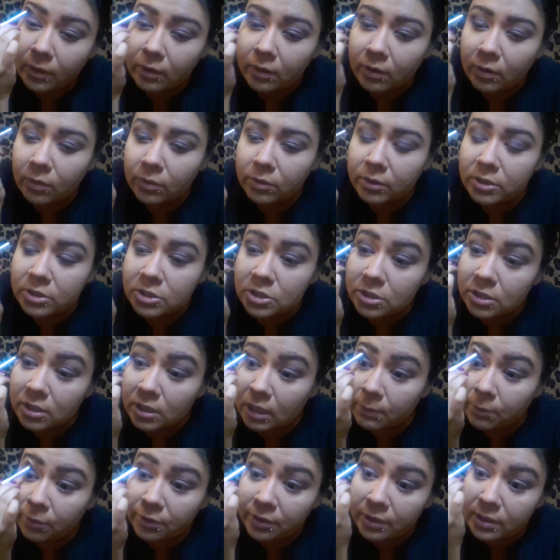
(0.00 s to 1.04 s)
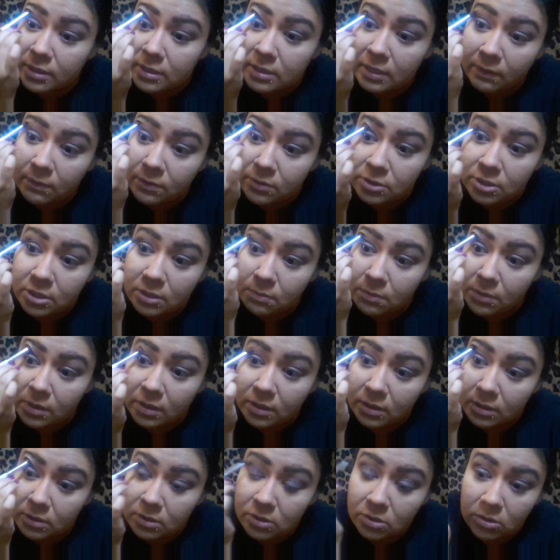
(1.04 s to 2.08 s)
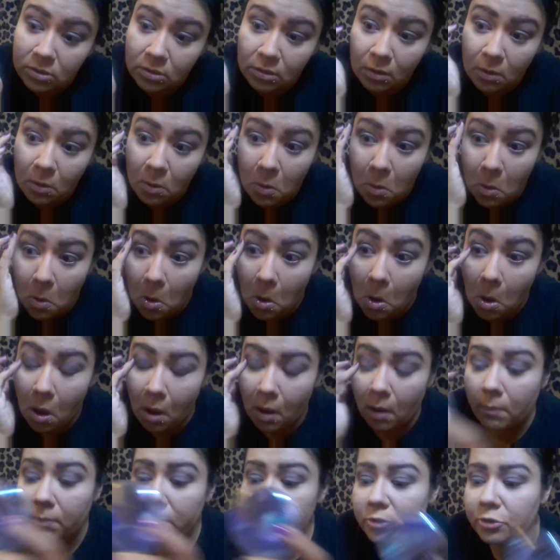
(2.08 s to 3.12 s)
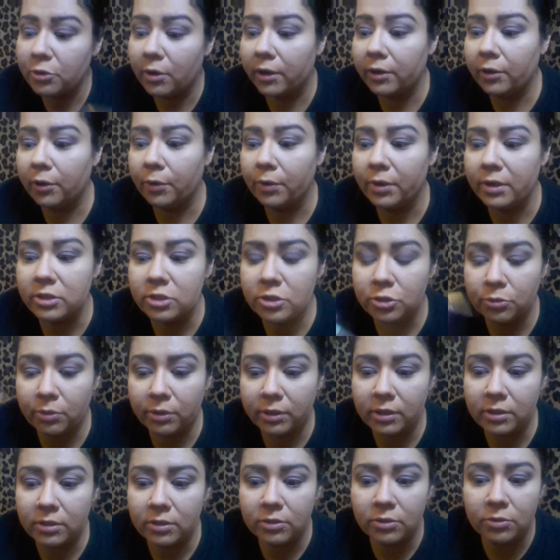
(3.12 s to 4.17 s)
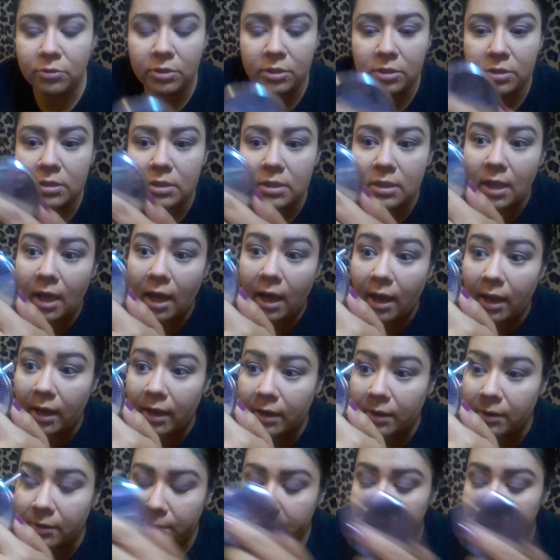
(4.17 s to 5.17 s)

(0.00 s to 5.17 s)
Holy shit, I'm already at 17 minutes. I'm gonna try and hurry just so you can see the eye.